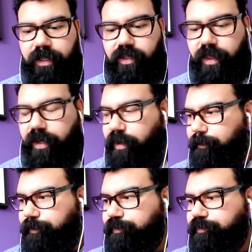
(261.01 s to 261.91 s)
So
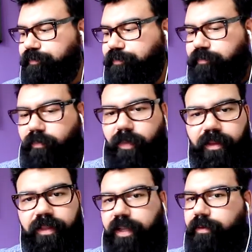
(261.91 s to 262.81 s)

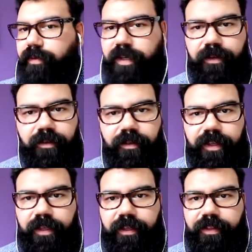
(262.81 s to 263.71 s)
they learn
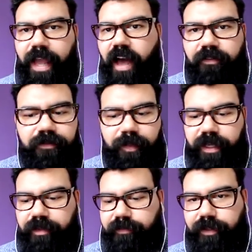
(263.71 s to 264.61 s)
the
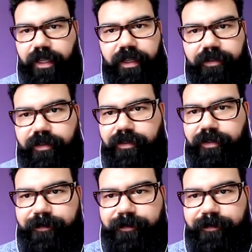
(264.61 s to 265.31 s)
alphabet and